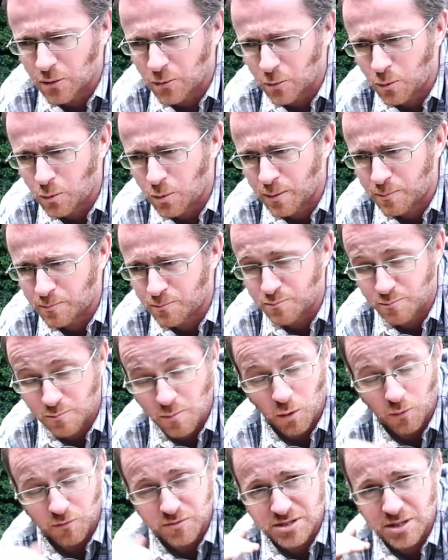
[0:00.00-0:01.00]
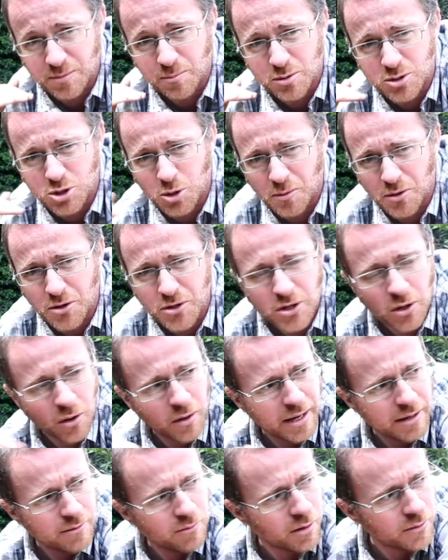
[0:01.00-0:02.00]
we're obviously presuming you
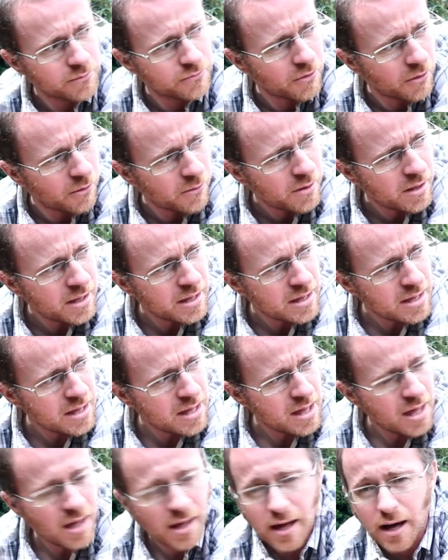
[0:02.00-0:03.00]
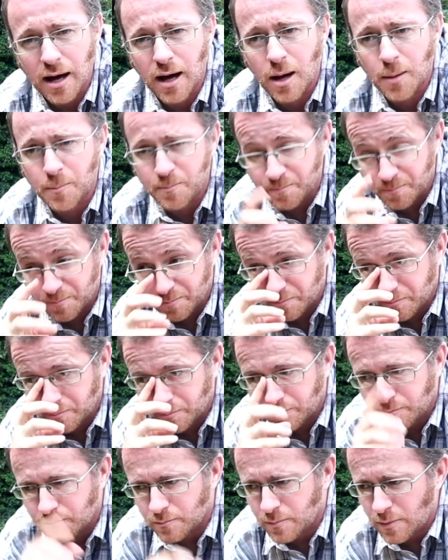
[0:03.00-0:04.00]
can't get right through. Um,
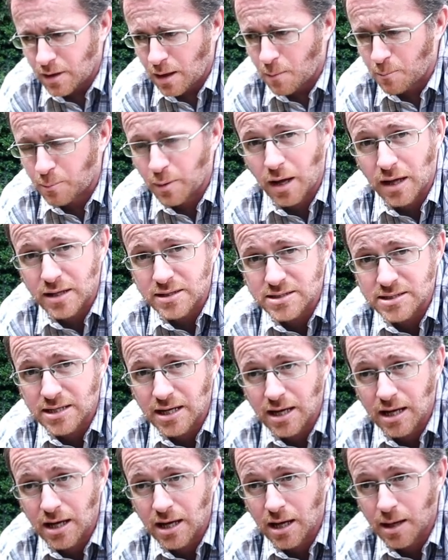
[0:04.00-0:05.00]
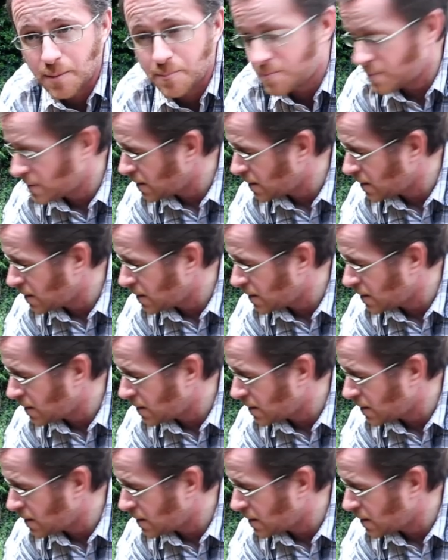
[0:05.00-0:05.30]
um,